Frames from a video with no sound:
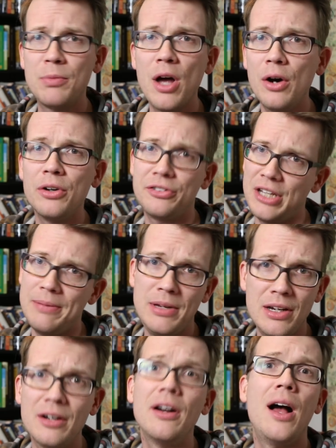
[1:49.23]
The color scheme
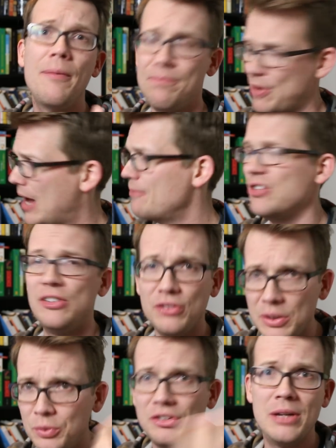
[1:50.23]
here
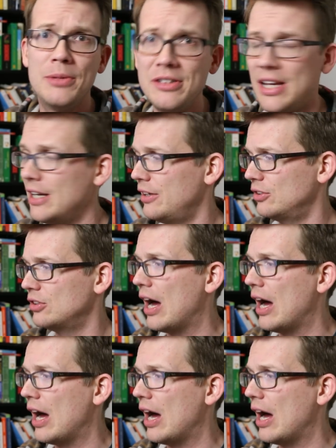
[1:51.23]
obviously was imitated a